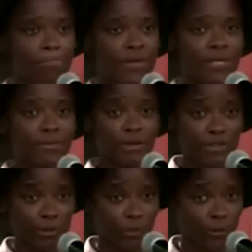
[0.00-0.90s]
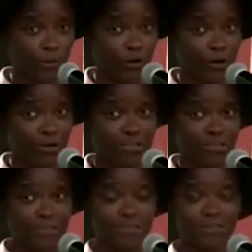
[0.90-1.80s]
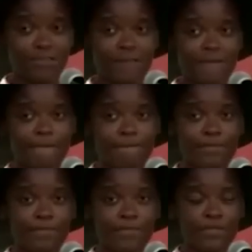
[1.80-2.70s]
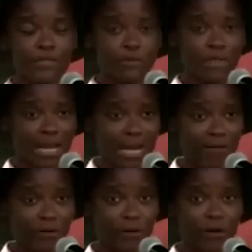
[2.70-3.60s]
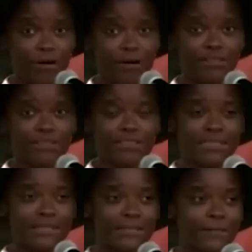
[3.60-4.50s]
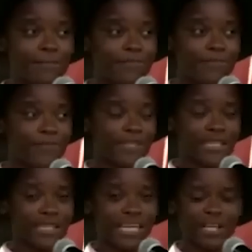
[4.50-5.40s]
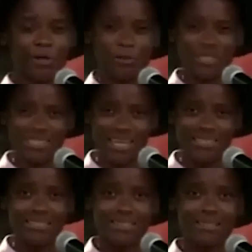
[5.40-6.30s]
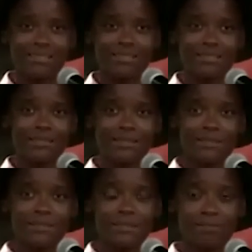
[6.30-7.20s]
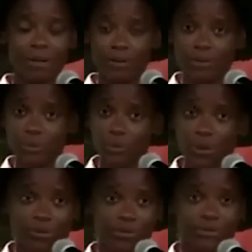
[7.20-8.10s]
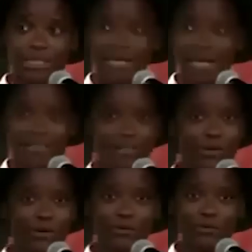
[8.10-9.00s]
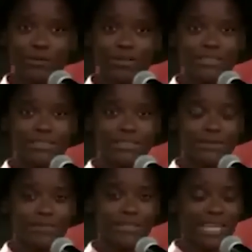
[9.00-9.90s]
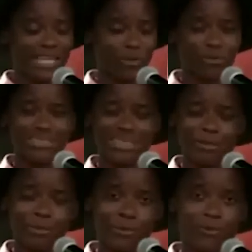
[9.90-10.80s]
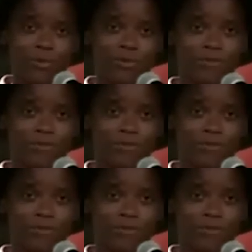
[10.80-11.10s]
Because I want your heart. Because when I have your heart, it cannot be tainted by what the world has to offer, and it will stay pure.